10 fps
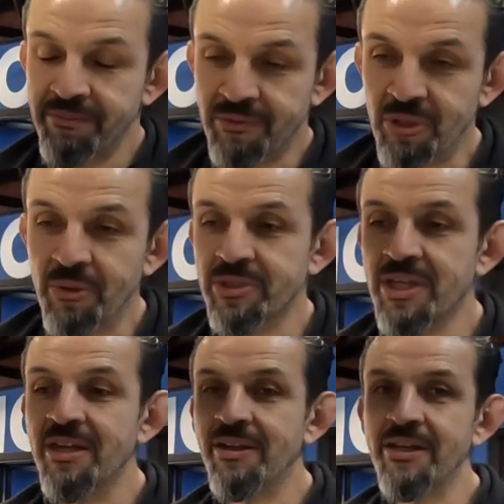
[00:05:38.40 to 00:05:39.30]
so it's
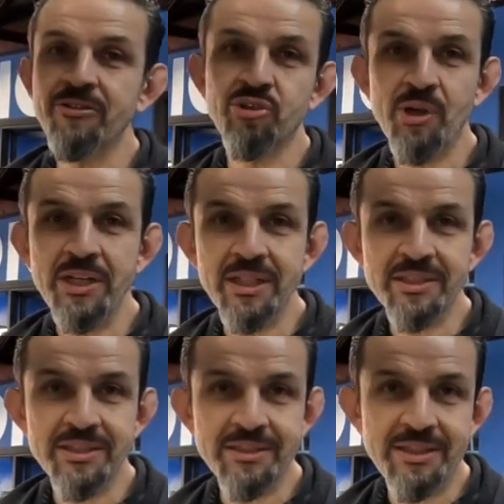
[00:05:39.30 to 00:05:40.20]
kind of like our training
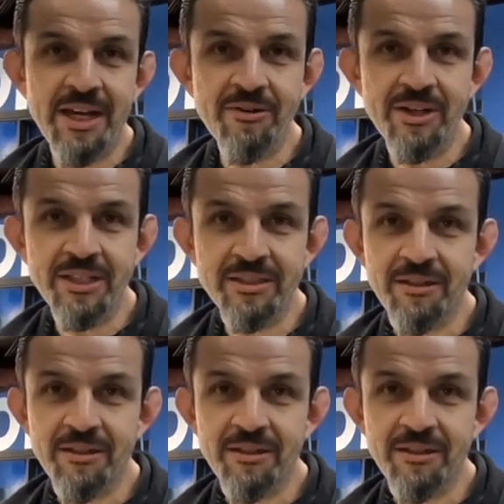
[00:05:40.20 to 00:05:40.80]
Saturdays,